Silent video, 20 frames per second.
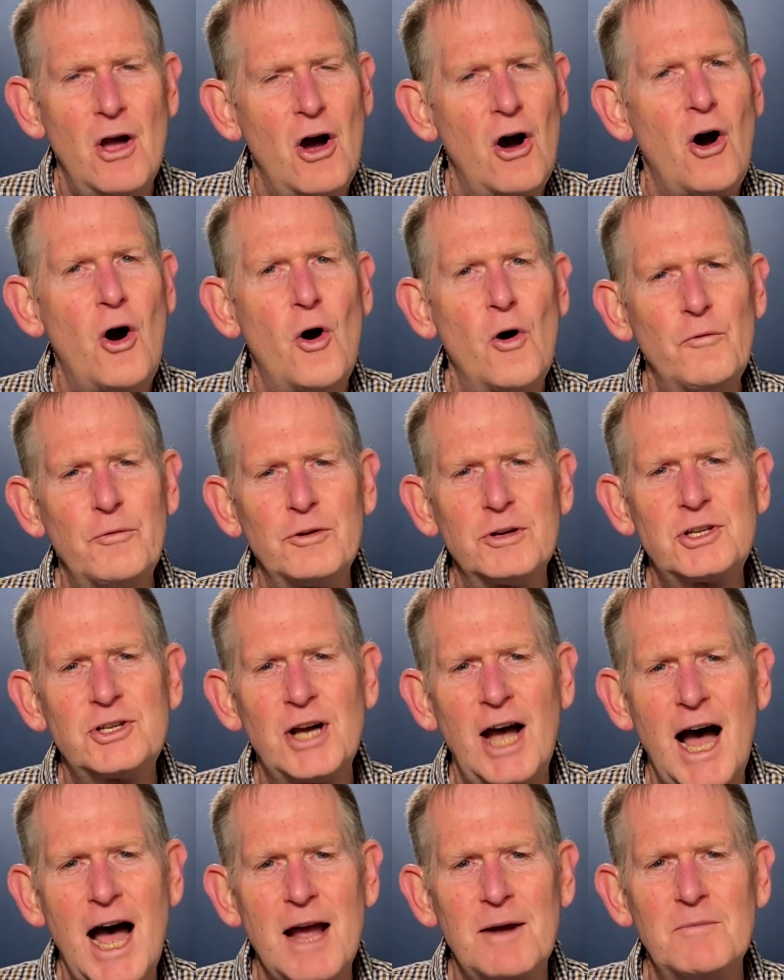Over
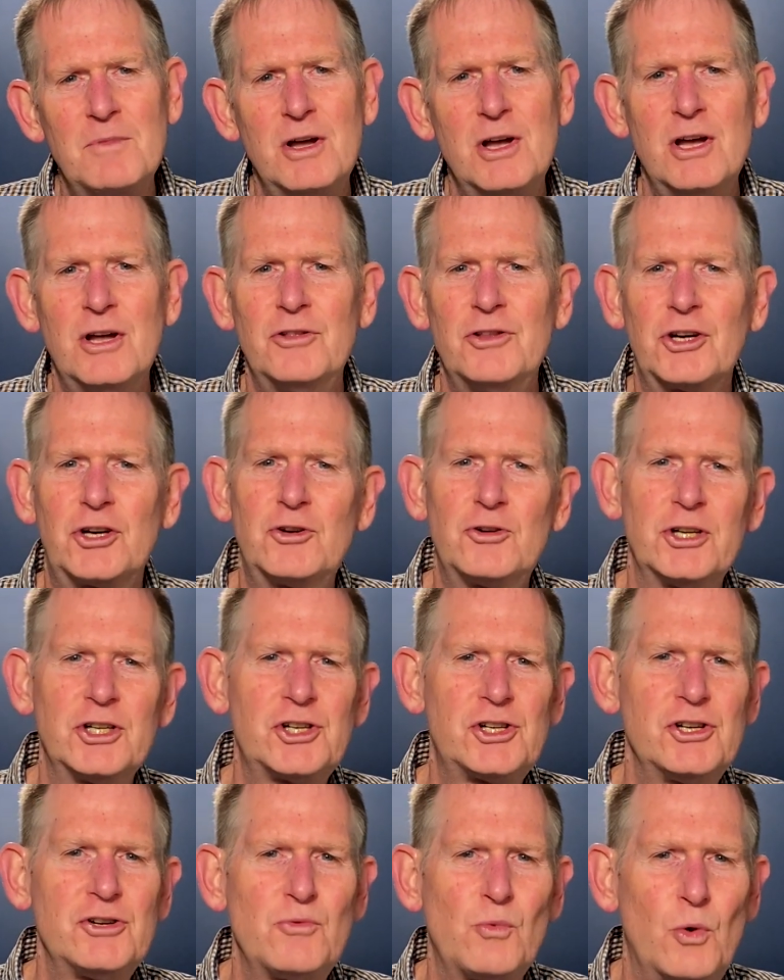time, the
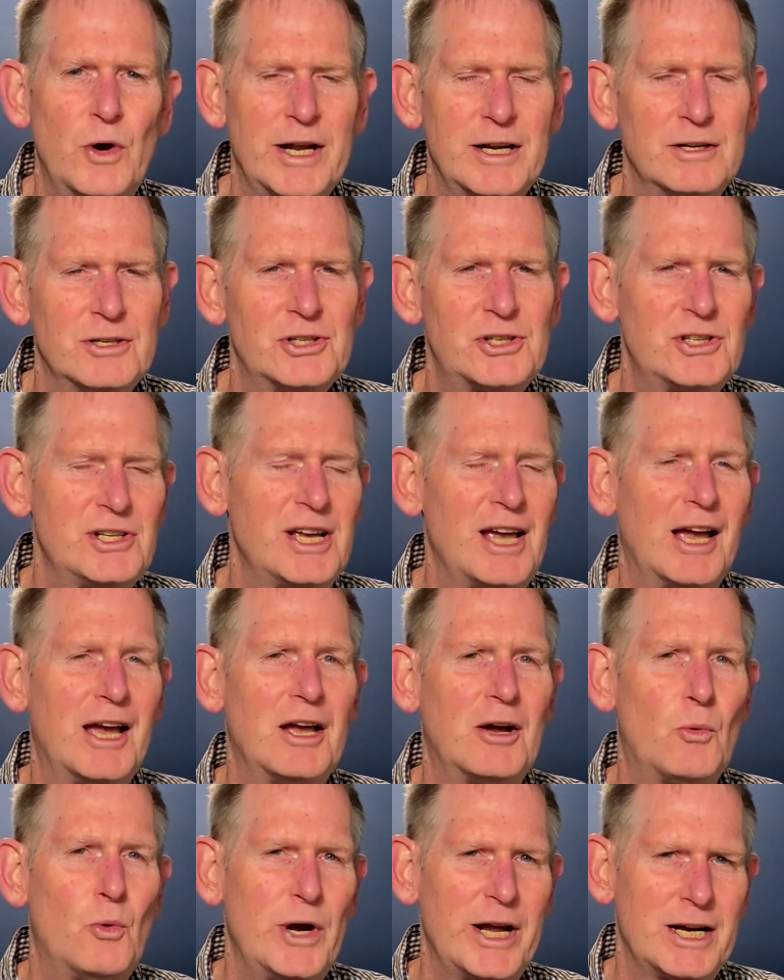Christian witness,
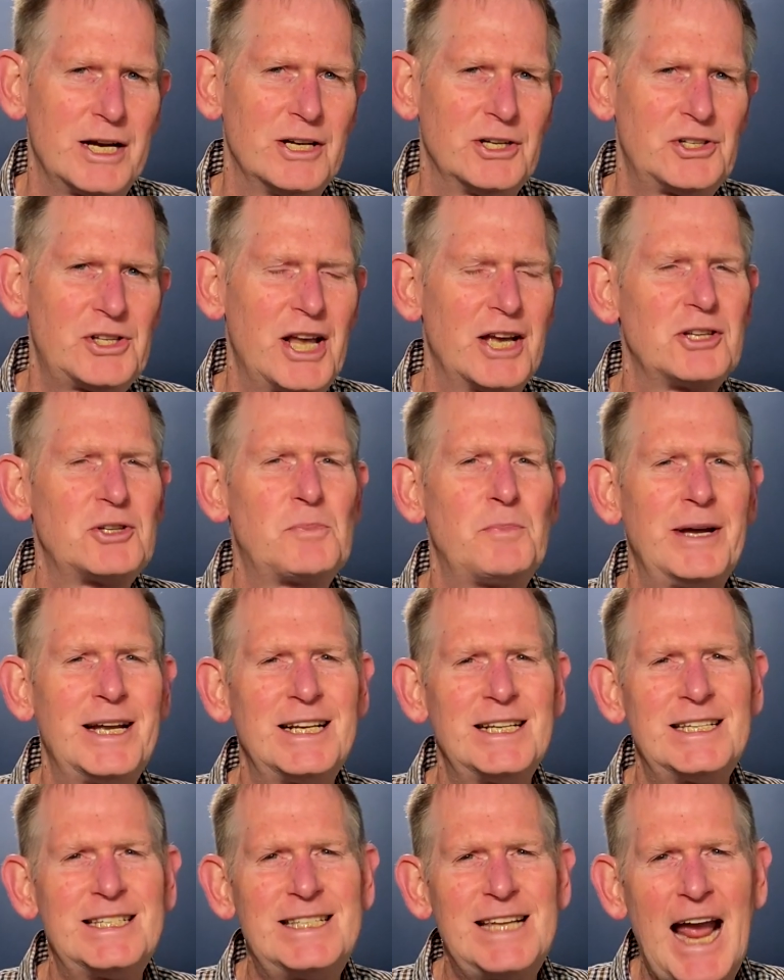witness has
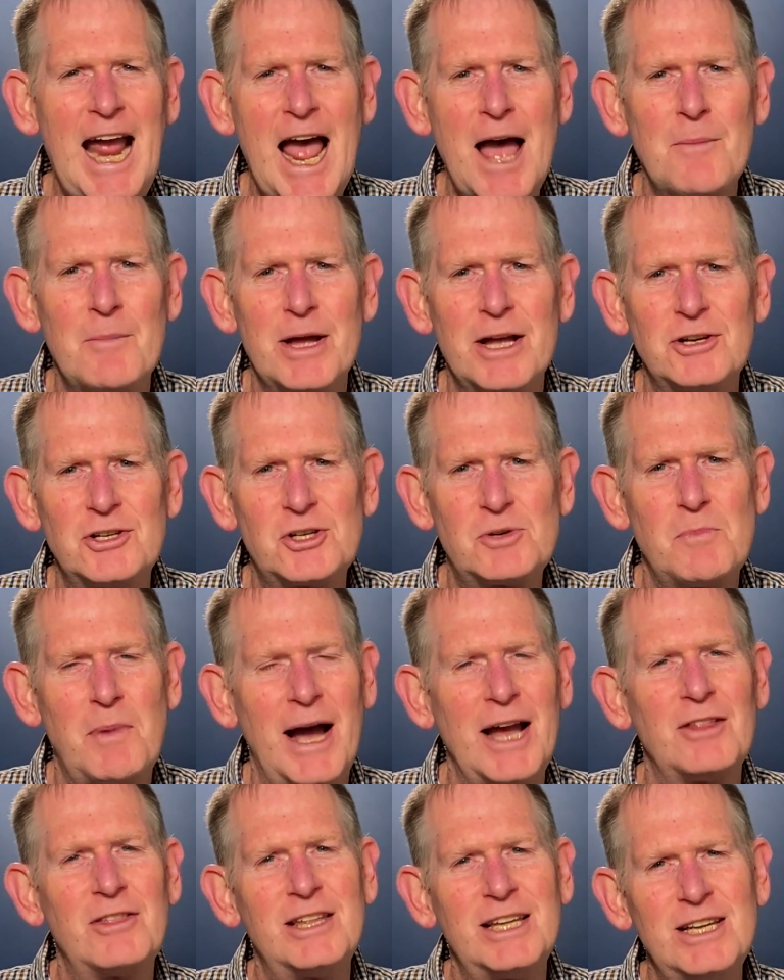been damaged
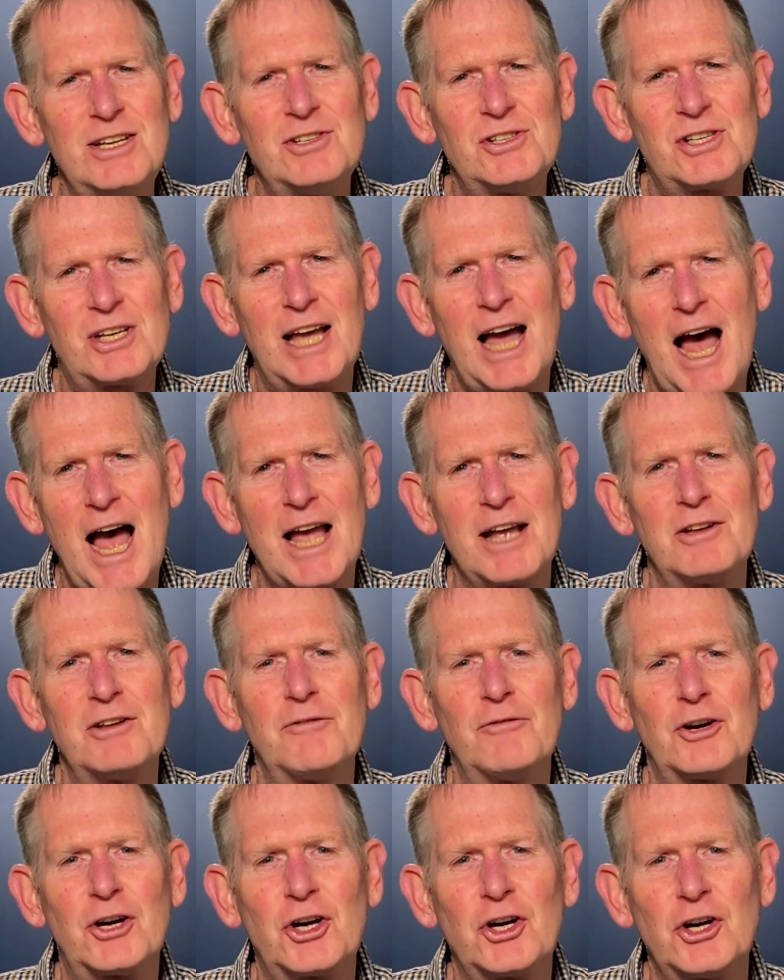by these kind
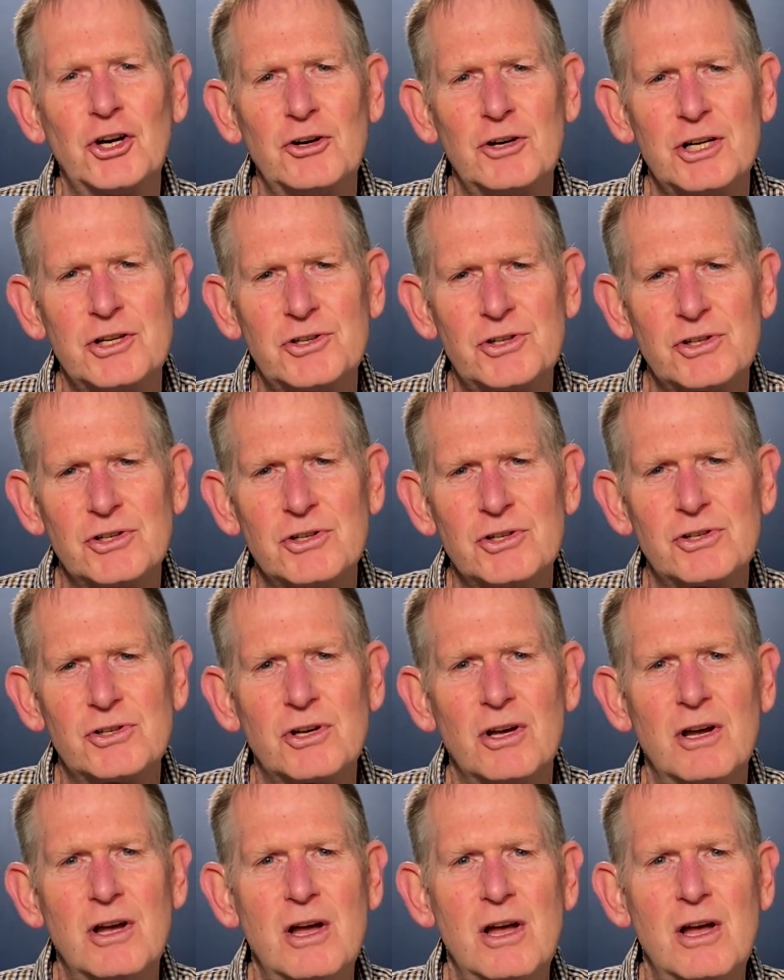of occurrences.